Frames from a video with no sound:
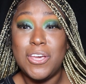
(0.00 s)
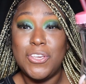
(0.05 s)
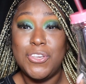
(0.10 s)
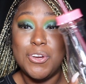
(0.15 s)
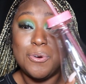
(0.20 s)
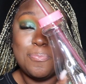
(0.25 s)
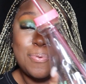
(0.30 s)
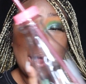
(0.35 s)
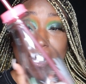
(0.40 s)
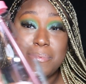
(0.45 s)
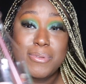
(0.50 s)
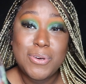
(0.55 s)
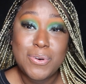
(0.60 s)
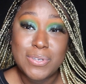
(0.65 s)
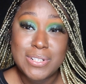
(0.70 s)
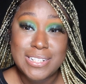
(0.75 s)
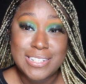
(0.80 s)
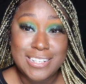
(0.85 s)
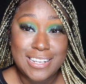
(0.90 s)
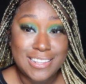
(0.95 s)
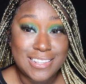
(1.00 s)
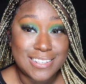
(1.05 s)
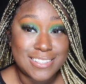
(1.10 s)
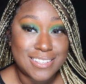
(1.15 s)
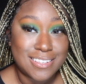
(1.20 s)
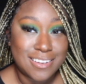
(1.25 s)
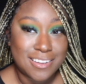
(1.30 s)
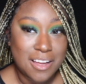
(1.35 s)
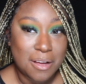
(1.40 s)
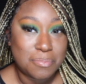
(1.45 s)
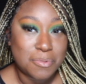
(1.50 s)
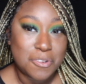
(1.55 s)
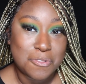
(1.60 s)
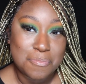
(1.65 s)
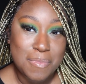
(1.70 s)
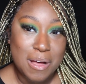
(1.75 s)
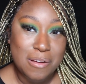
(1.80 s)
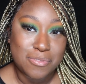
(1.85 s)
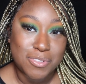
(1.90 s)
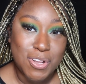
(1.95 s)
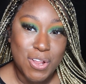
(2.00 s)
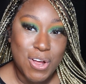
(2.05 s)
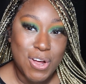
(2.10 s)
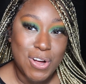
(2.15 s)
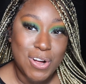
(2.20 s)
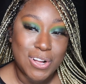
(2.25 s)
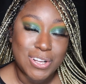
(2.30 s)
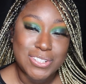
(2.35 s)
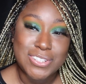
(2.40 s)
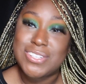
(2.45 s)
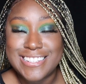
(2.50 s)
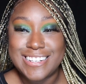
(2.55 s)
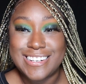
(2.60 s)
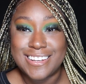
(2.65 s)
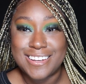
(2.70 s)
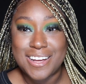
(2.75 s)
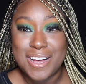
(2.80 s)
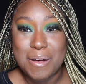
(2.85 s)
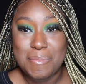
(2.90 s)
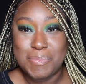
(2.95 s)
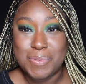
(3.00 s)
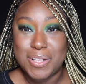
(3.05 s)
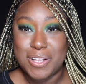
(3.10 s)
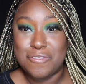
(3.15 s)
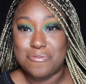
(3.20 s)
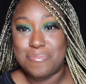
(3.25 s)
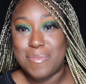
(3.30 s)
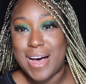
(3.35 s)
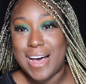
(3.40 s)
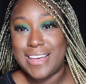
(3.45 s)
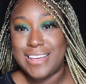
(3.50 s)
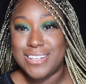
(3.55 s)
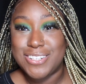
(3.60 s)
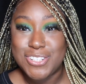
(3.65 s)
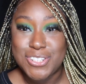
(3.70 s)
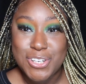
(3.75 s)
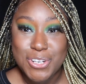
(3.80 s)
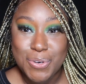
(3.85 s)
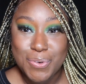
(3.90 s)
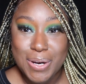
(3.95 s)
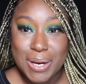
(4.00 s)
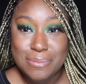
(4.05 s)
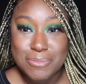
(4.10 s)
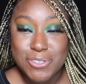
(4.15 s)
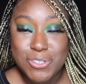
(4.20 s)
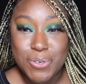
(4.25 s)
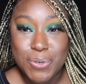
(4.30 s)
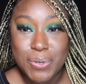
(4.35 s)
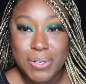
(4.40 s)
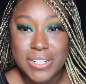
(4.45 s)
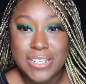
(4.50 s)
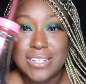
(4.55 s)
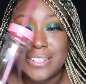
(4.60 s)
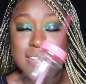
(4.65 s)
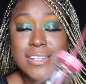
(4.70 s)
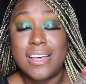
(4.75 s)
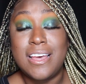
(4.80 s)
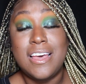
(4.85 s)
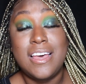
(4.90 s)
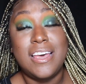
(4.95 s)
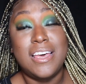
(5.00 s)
you're probably going to see this in a couple of my vlogs and a couple of my Instagram stories.